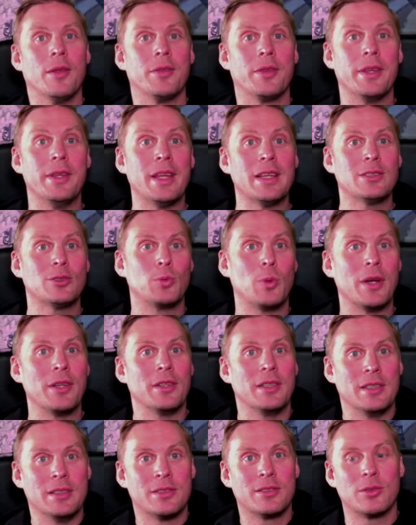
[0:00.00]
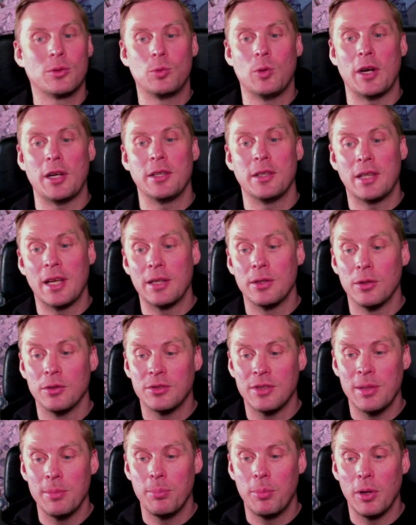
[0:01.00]
The next one is kind of
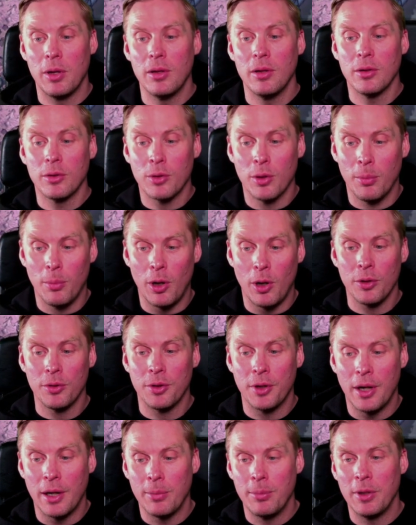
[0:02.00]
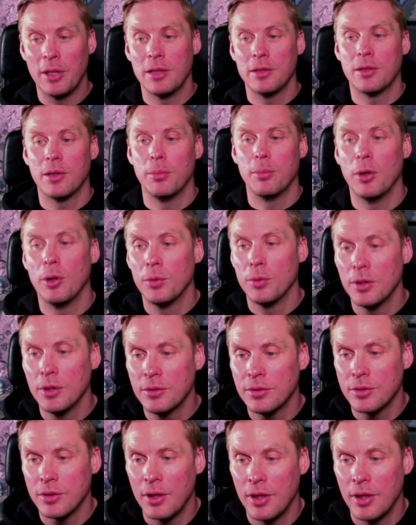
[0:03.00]
simple, commander ability bonus.